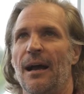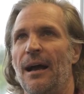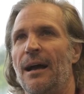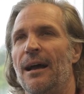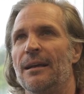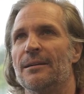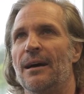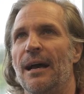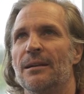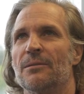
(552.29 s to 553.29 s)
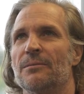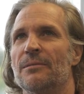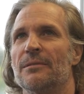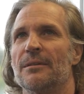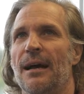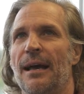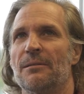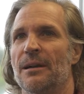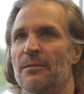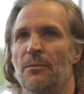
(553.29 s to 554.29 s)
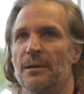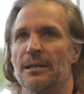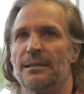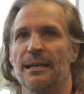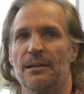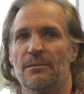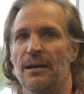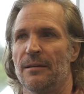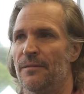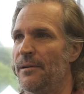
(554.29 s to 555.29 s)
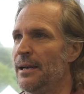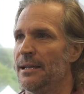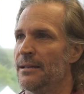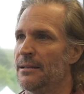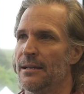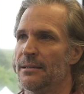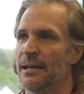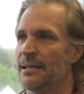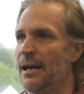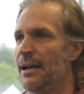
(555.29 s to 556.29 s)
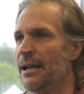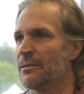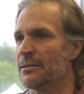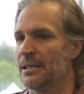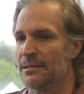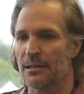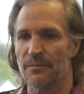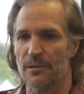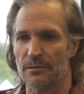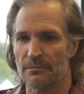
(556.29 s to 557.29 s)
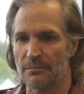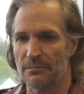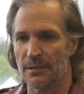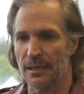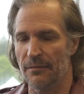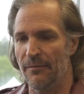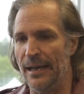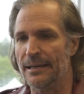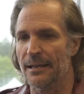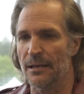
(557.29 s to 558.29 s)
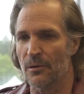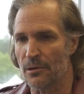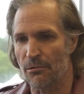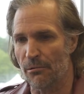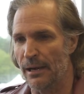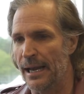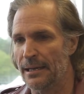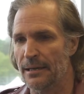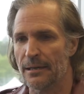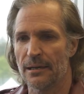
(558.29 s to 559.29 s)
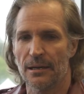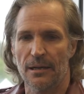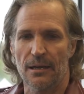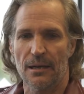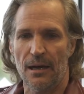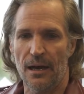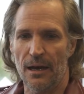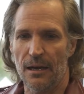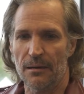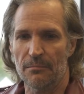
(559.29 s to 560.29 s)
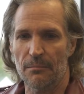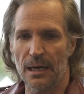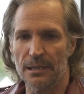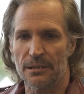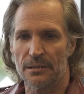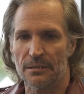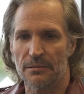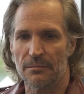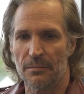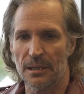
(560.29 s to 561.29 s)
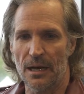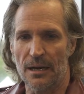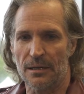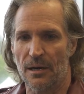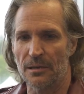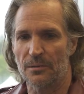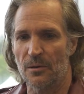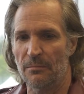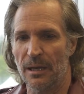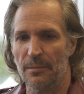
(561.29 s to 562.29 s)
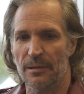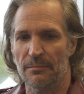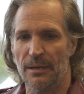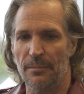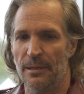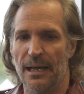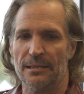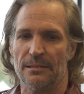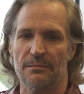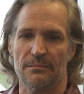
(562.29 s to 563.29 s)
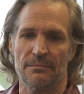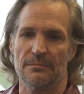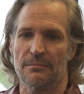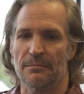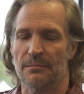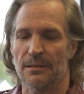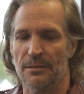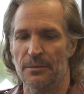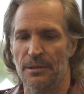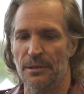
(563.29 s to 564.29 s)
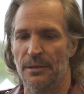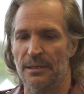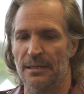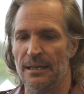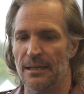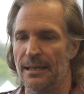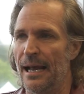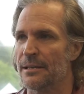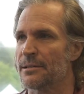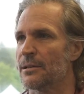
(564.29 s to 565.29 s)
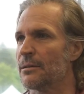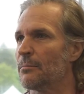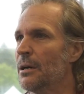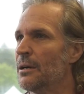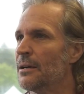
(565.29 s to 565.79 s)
I don't ever want to take credit for anything like that. I don't think Suffer invented or created much. Melodic hardcore, maybe that's, you can say that term